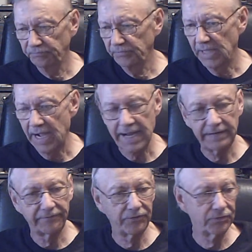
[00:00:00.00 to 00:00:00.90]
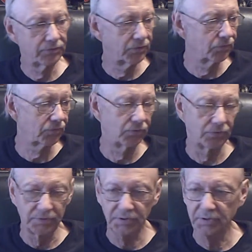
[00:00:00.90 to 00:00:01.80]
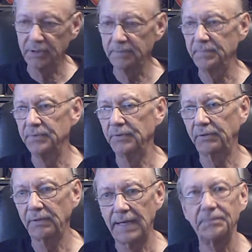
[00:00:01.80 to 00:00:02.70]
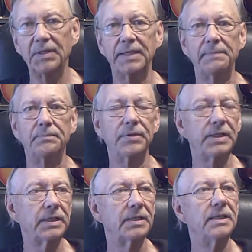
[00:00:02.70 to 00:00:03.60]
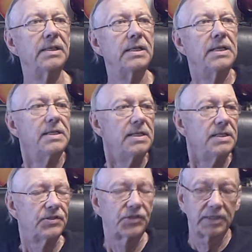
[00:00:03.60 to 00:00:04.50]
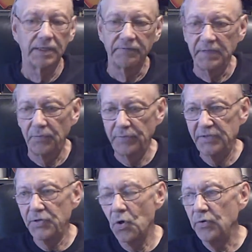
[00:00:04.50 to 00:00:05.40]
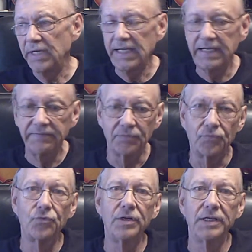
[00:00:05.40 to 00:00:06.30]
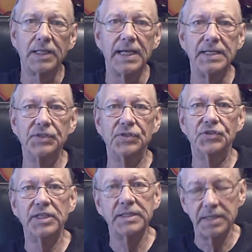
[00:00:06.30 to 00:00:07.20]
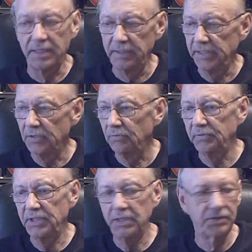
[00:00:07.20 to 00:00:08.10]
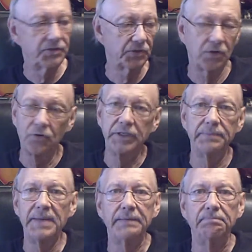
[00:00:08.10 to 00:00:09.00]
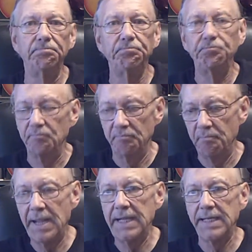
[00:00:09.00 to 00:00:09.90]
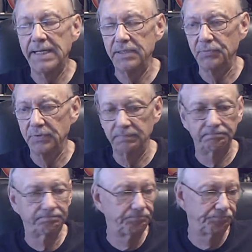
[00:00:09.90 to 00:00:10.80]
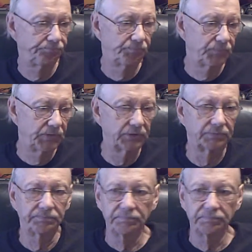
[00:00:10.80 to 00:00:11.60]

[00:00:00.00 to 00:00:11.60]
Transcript: high fructose corn syrup and crap that they put in stuff that we don't even realize is in there. You know, years ago you made mayonnaise with just